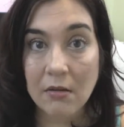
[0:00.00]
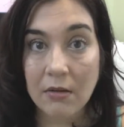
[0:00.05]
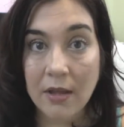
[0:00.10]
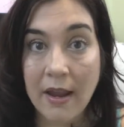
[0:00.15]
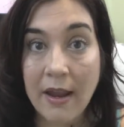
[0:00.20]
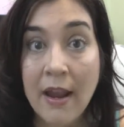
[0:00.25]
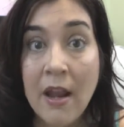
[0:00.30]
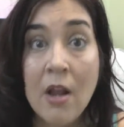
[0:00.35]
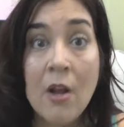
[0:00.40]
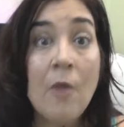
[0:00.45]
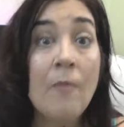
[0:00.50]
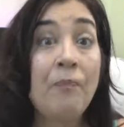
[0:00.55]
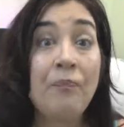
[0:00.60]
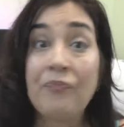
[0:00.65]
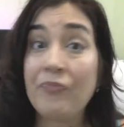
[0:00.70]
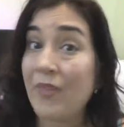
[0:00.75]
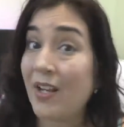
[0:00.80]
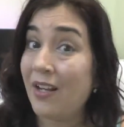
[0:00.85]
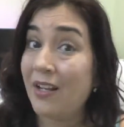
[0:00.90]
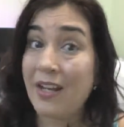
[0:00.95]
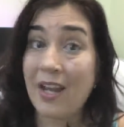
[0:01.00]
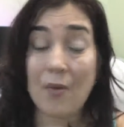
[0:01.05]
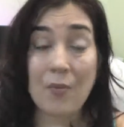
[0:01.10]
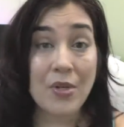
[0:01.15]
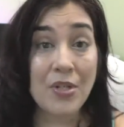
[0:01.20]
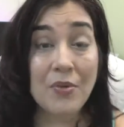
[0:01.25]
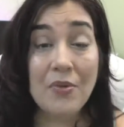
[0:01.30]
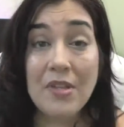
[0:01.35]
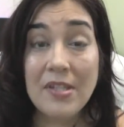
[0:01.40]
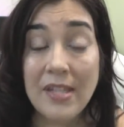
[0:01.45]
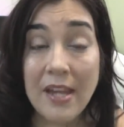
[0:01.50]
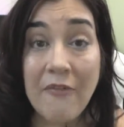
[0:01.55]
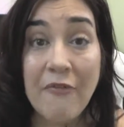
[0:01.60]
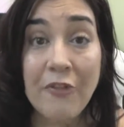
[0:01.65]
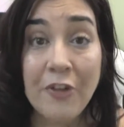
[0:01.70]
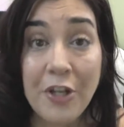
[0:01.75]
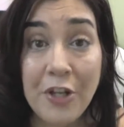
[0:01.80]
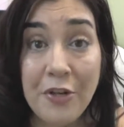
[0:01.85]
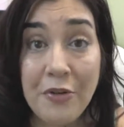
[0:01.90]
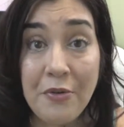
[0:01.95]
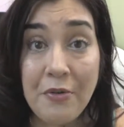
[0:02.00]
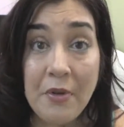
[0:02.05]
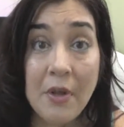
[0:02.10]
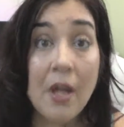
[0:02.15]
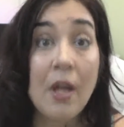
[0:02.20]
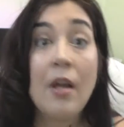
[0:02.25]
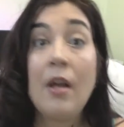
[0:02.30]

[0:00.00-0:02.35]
Okay, can we do the same for you?